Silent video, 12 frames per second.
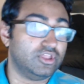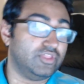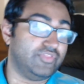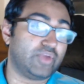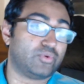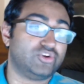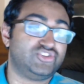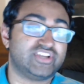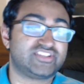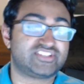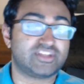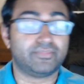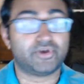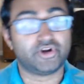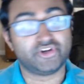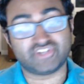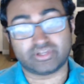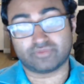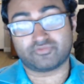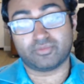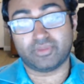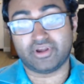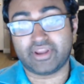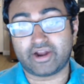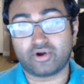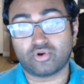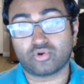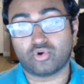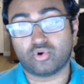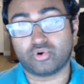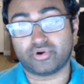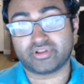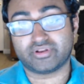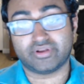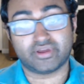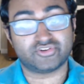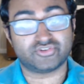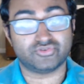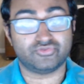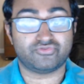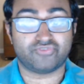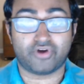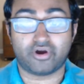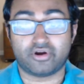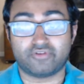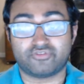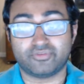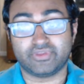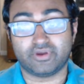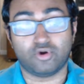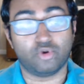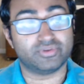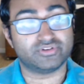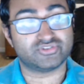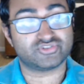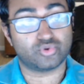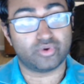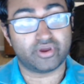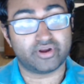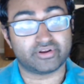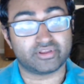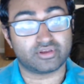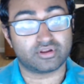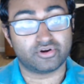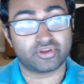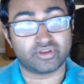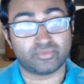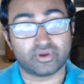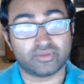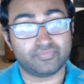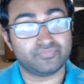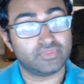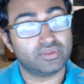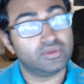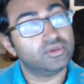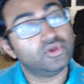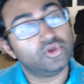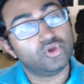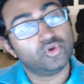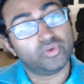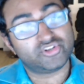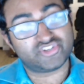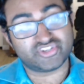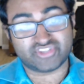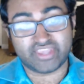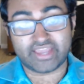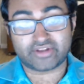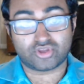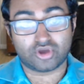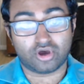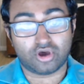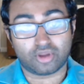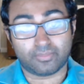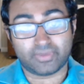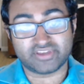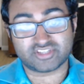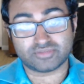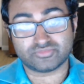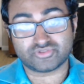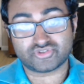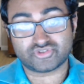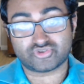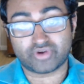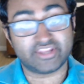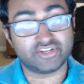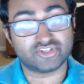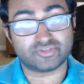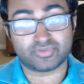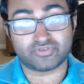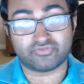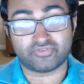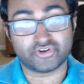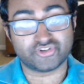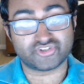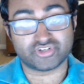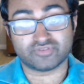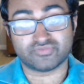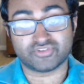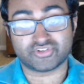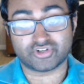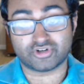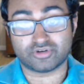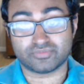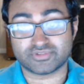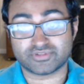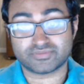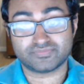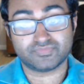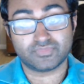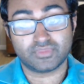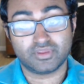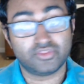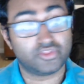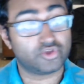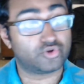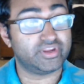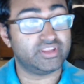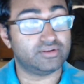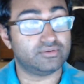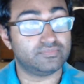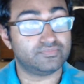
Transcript: They were just emerging from a narrow court not too far from the open square in Clerkenwell which is yet called by some strange perversion of the terms, the green,